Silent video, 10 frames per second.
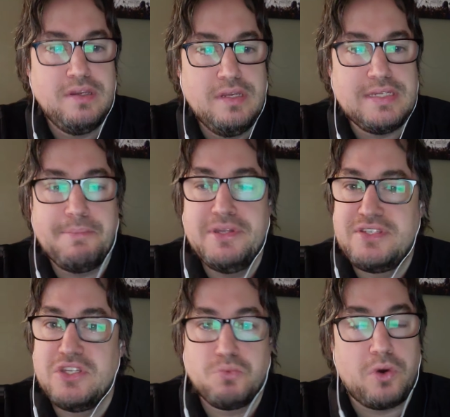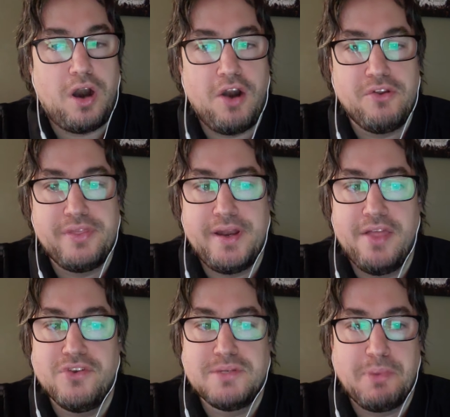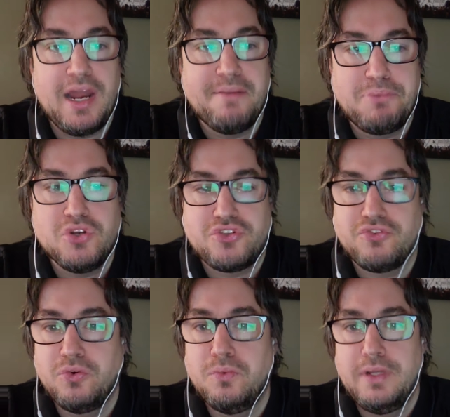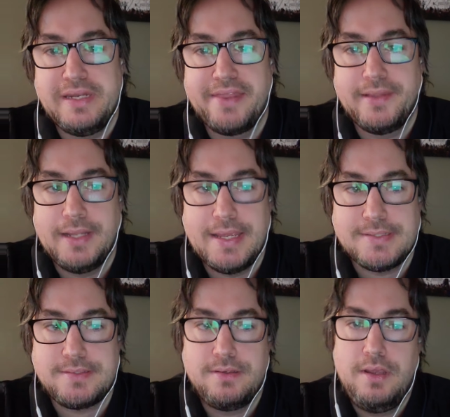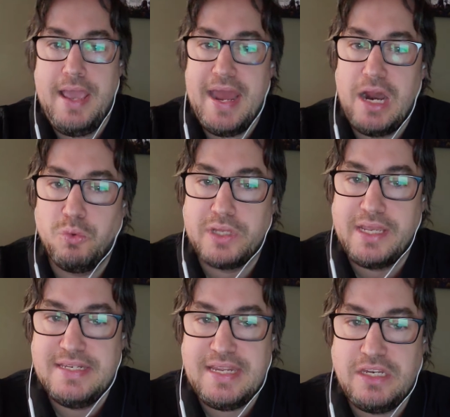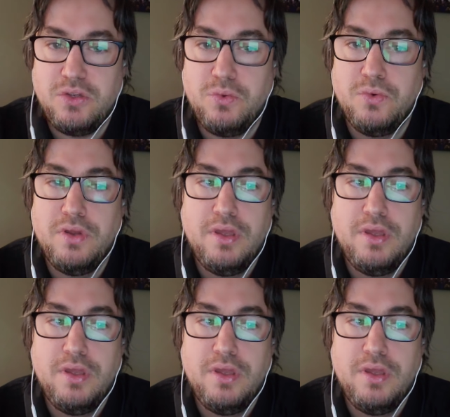Some instances were harder than others, but I pushed through nonetheless, and I will continue